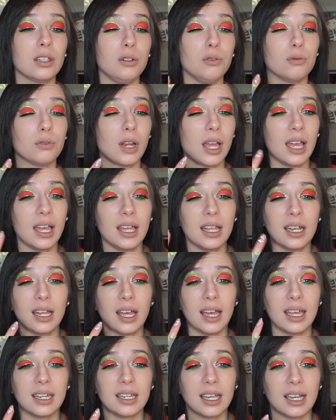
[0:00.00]
The red
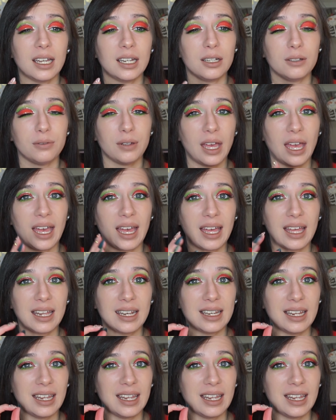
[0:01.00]
I kind of had